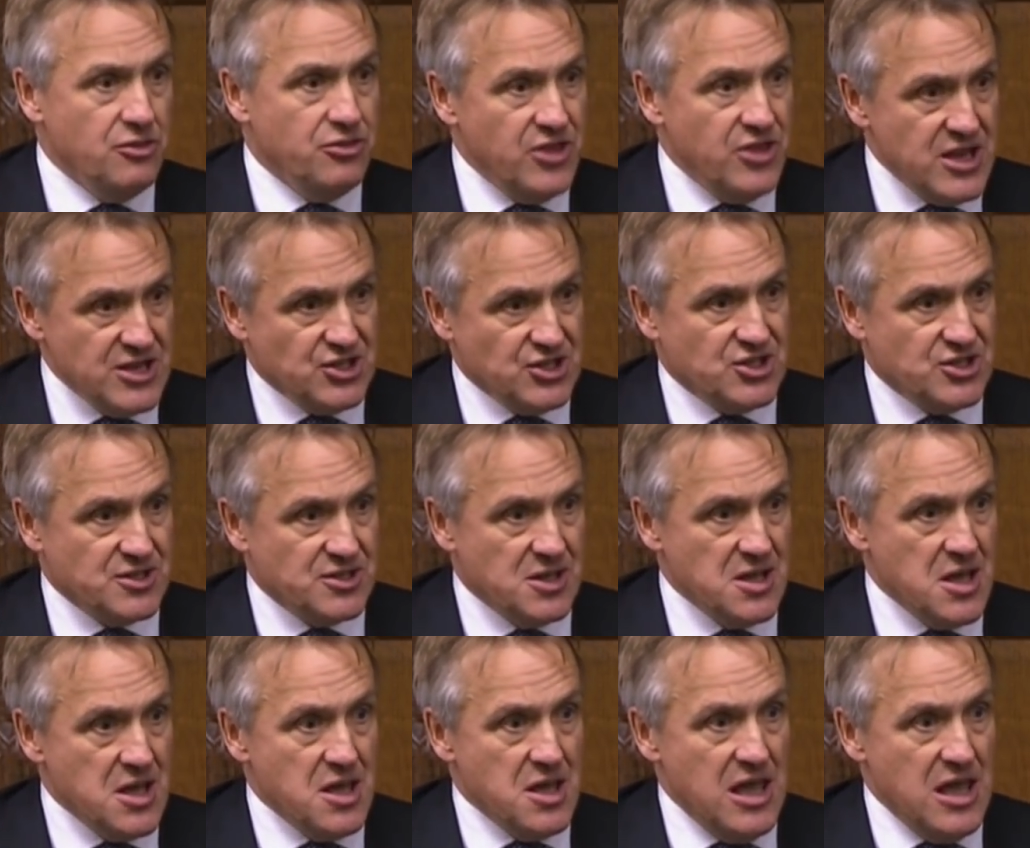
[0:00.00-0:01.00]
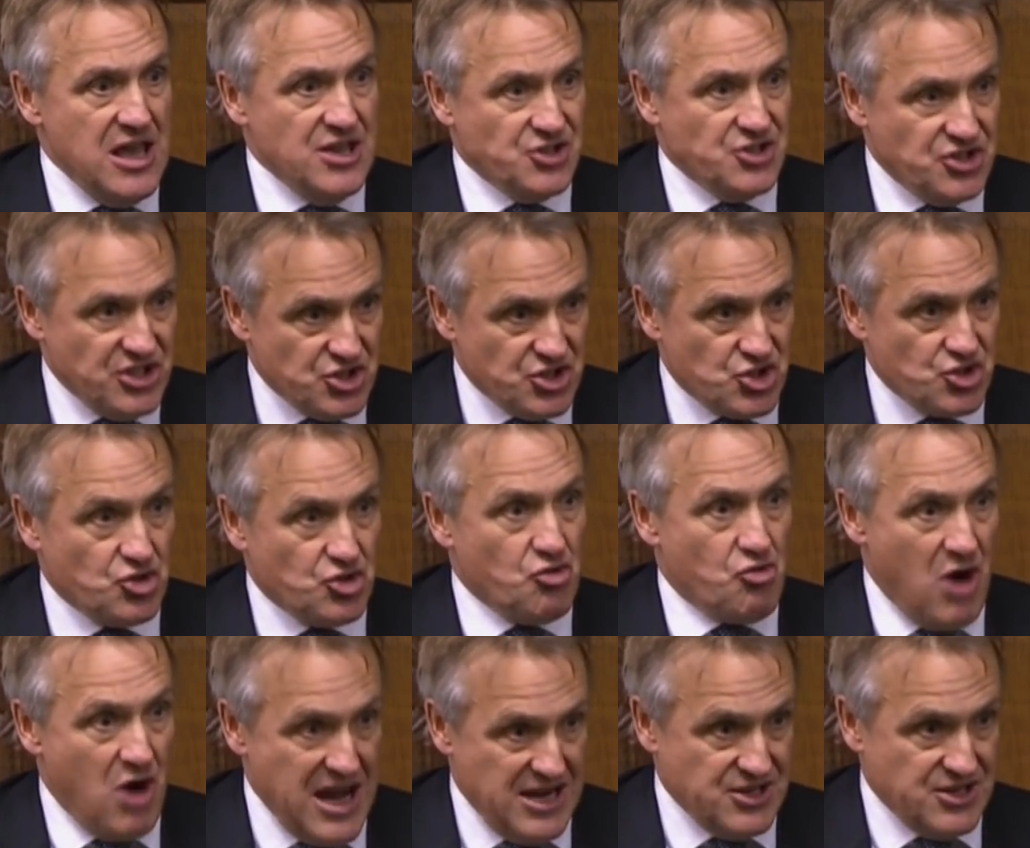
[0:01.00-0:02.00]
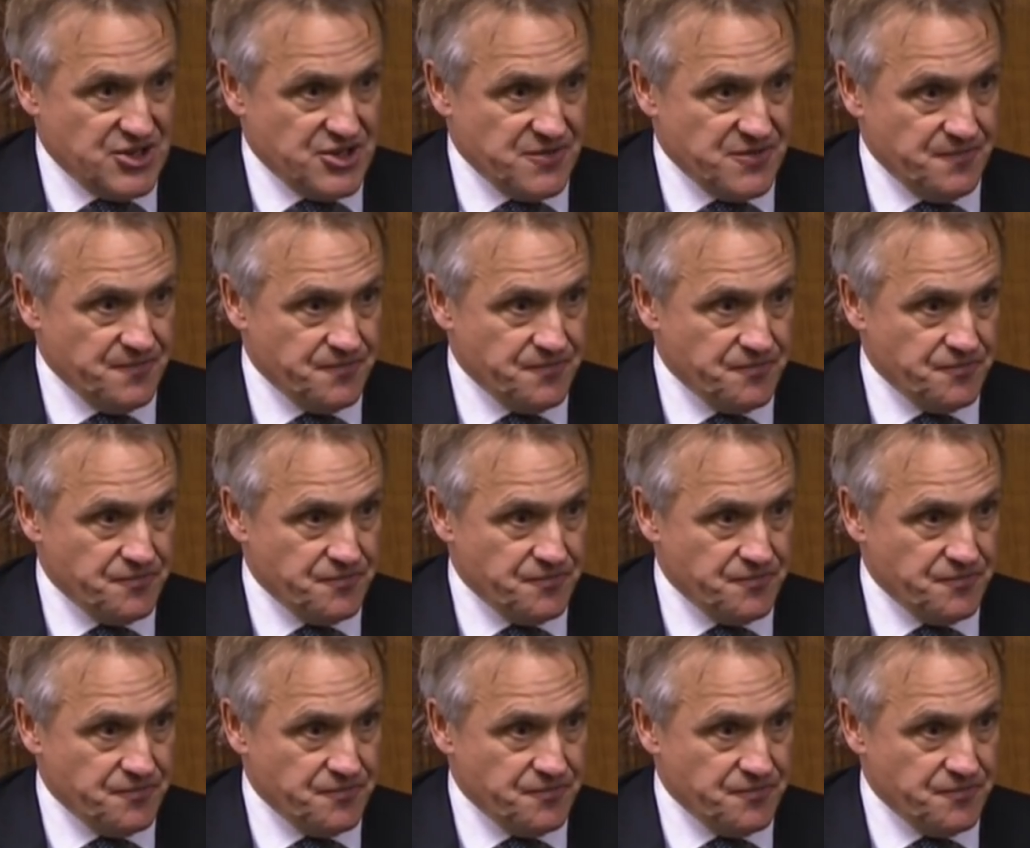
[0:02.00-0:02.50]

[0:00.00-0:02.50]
This is a disgrace.